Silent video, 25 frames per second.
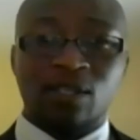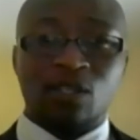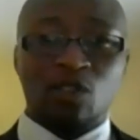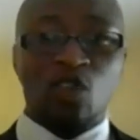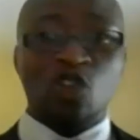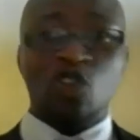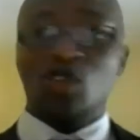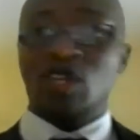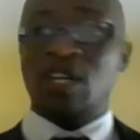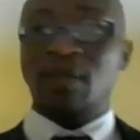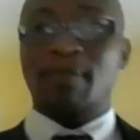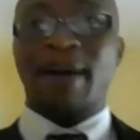
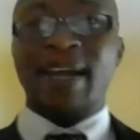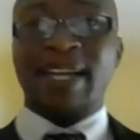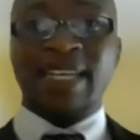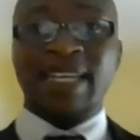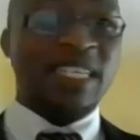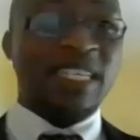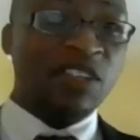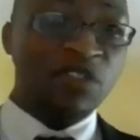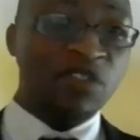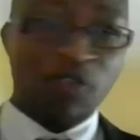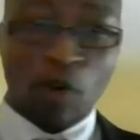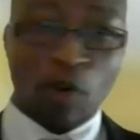usually by
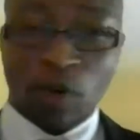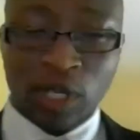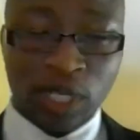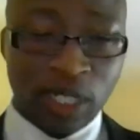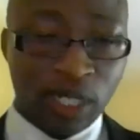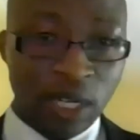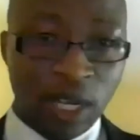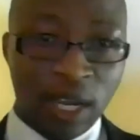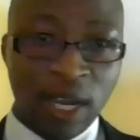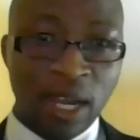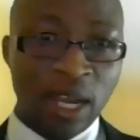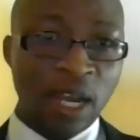
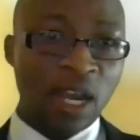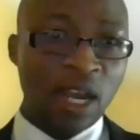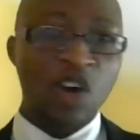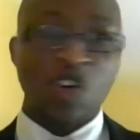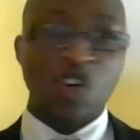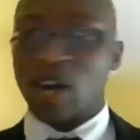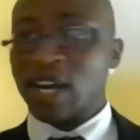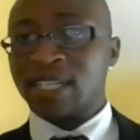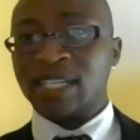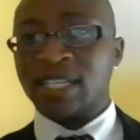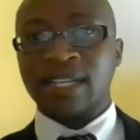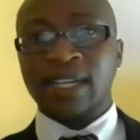default,
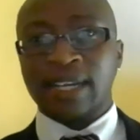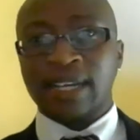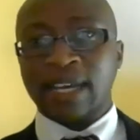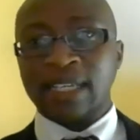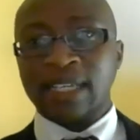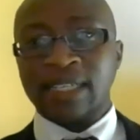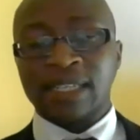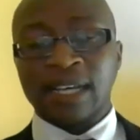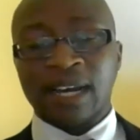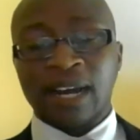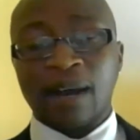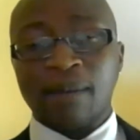granted
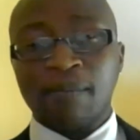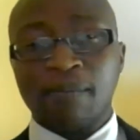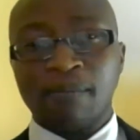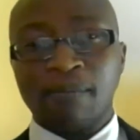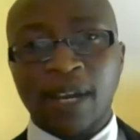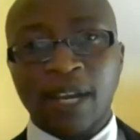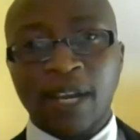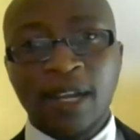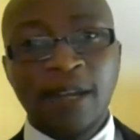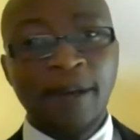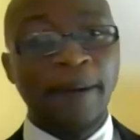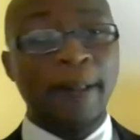against the
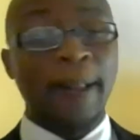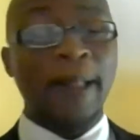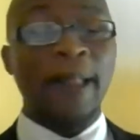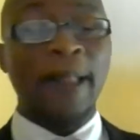company.